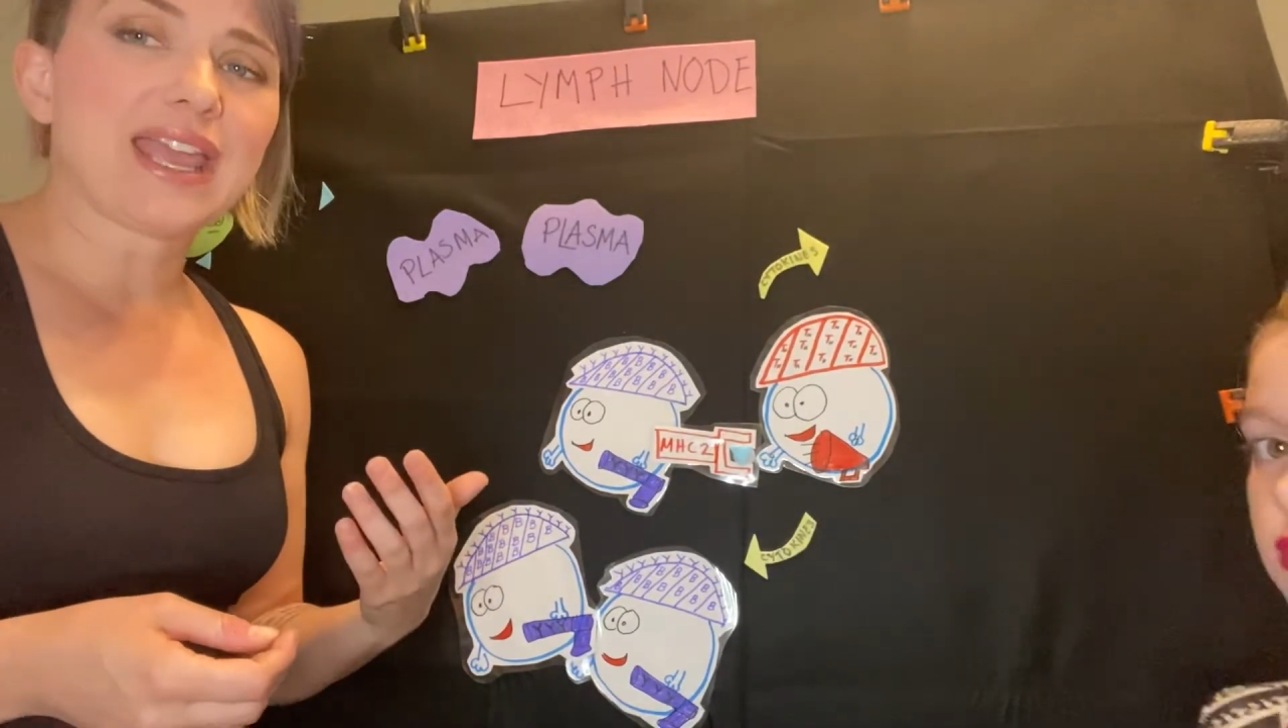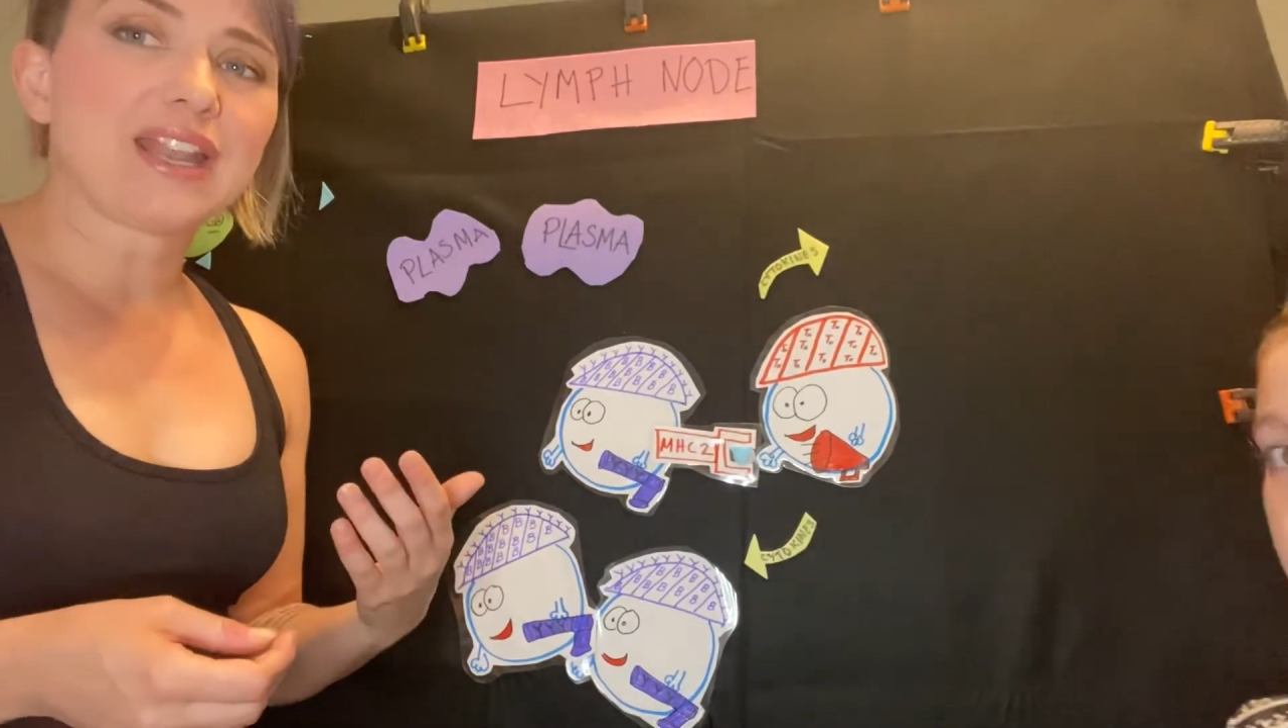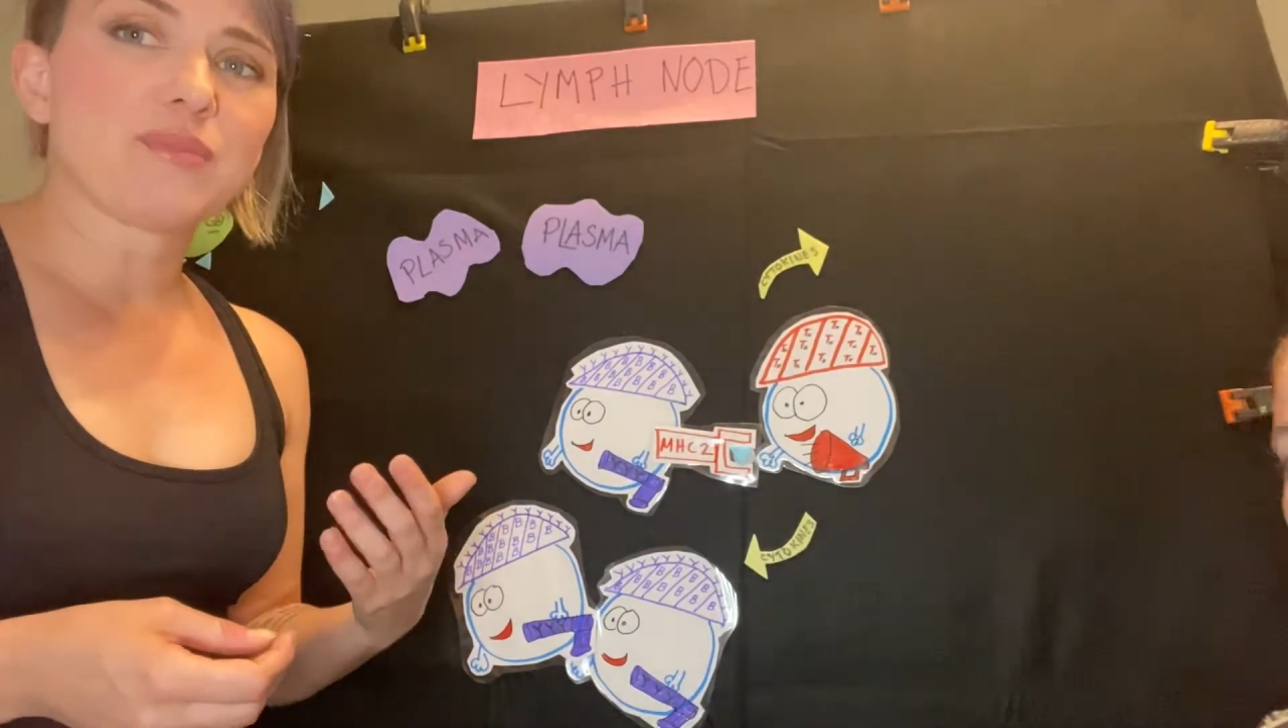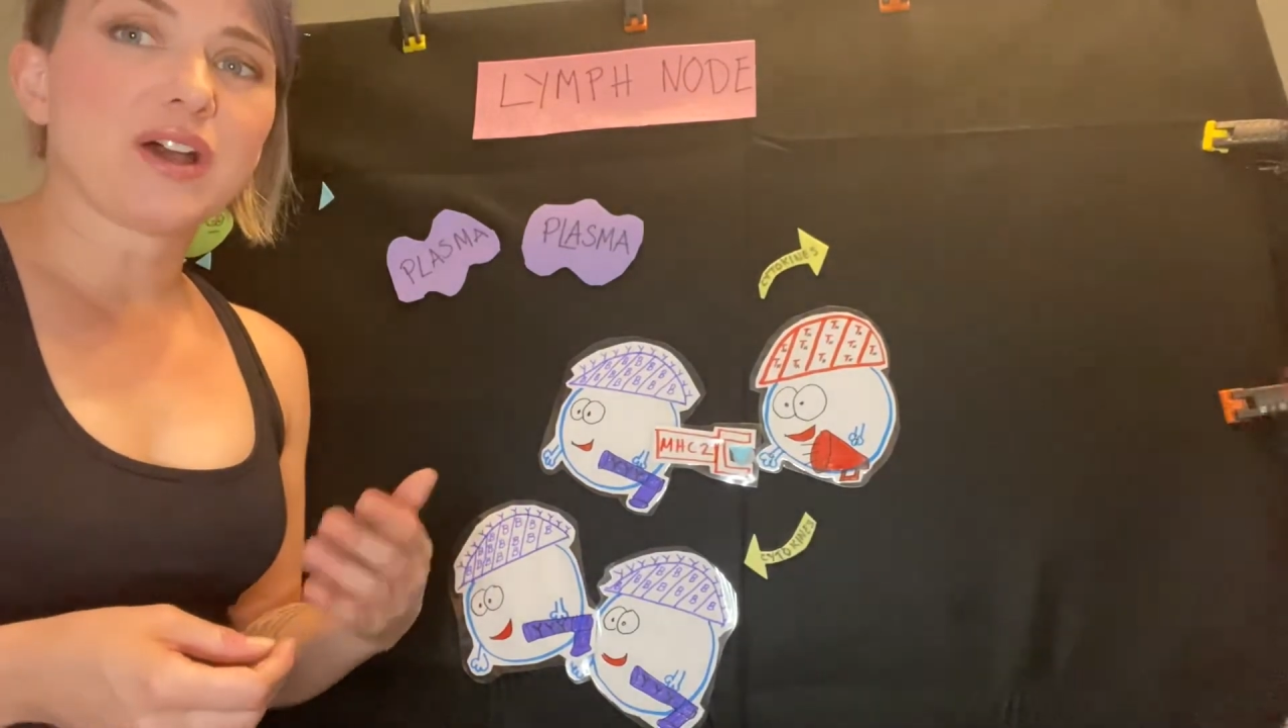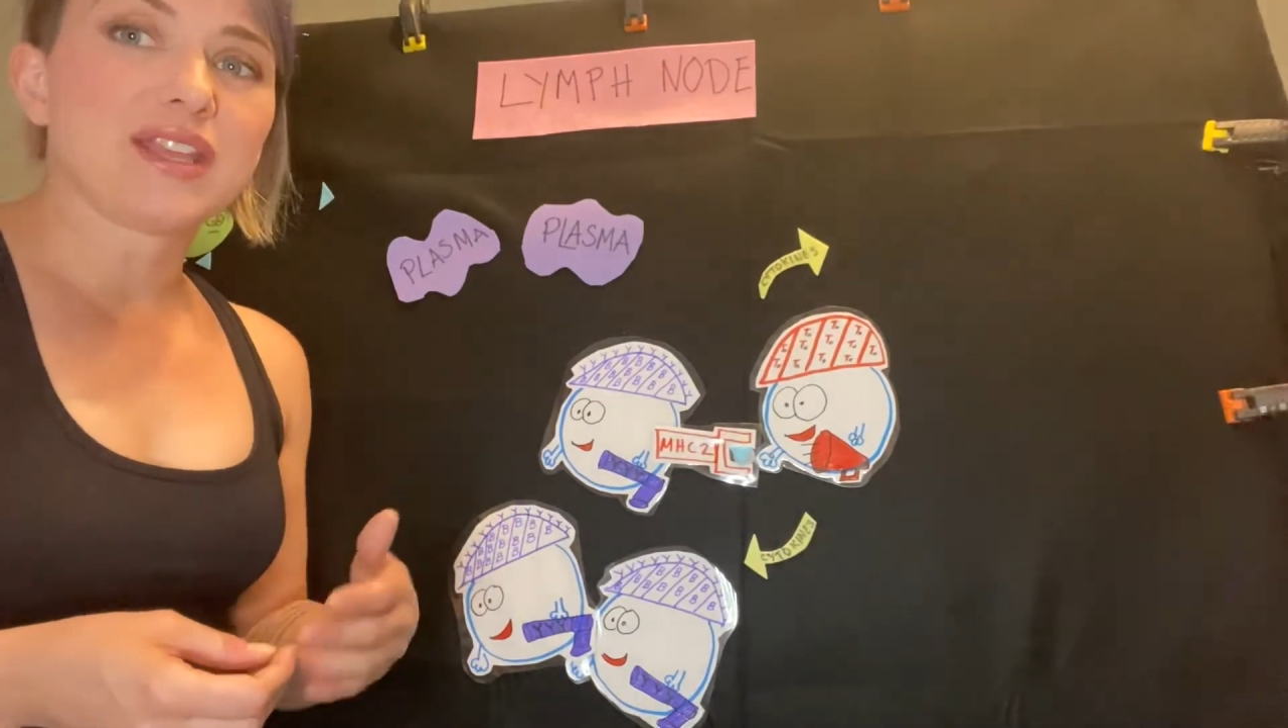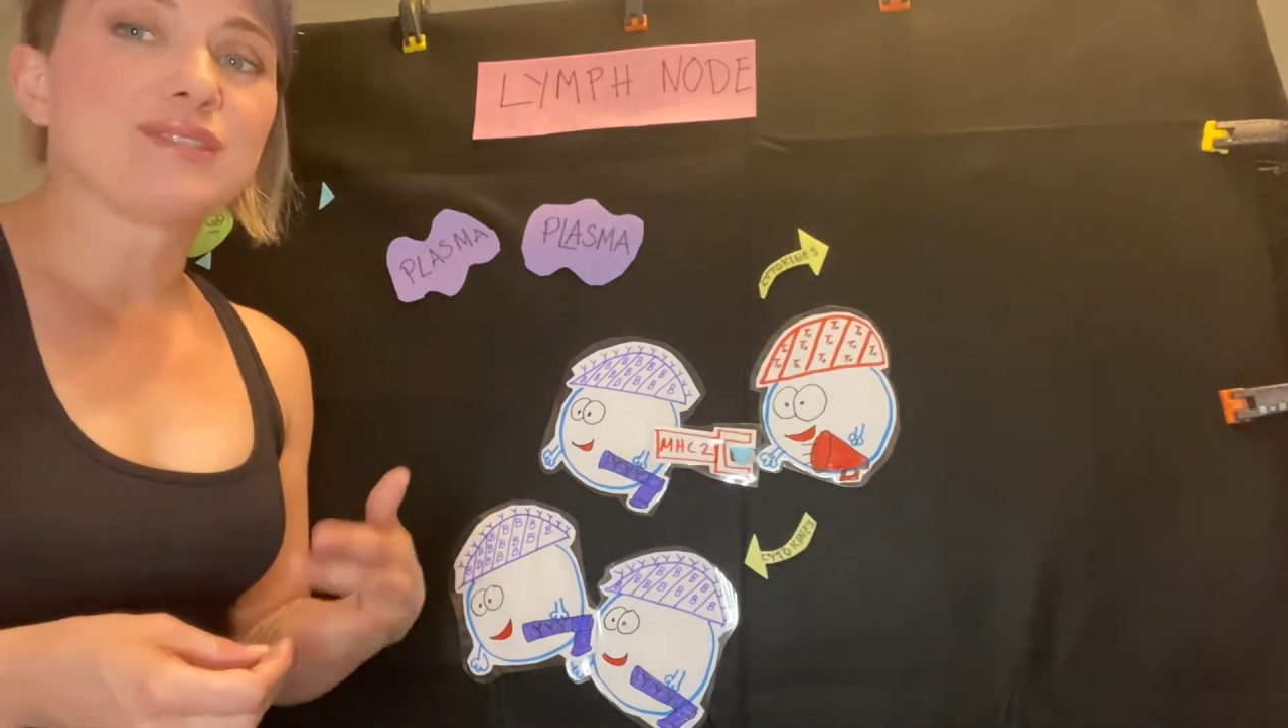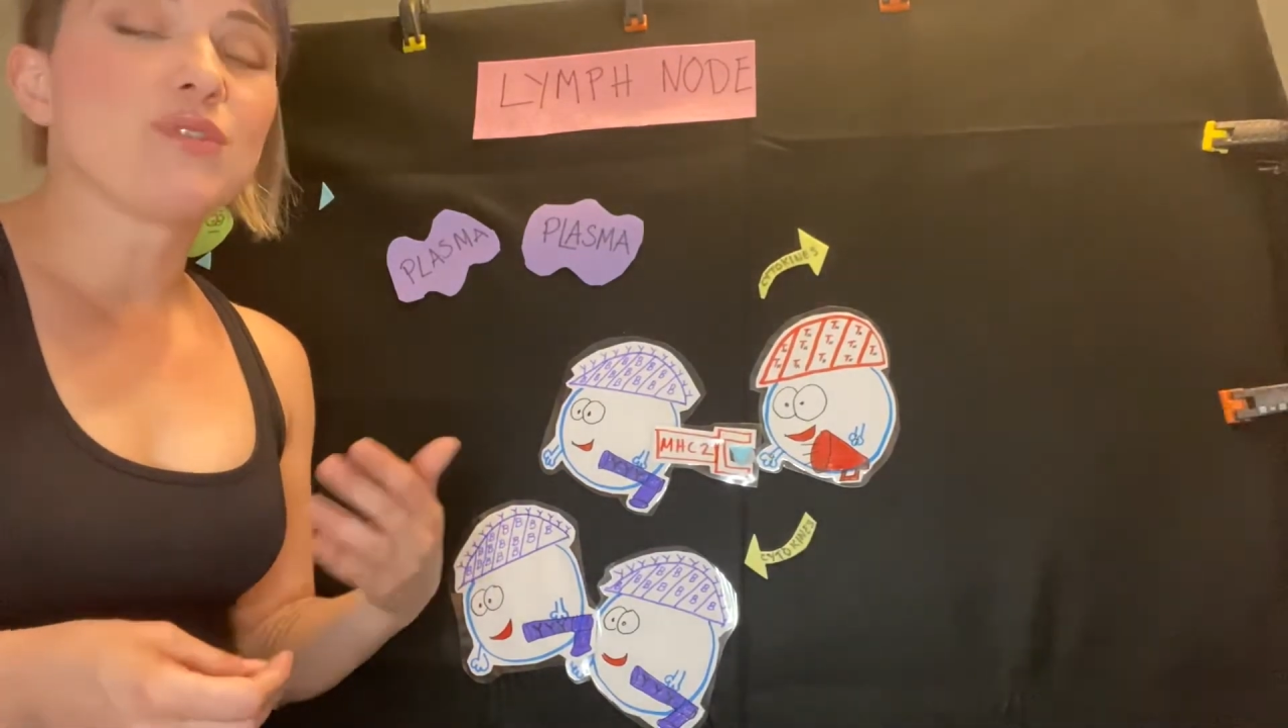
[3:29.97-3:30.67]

antibodies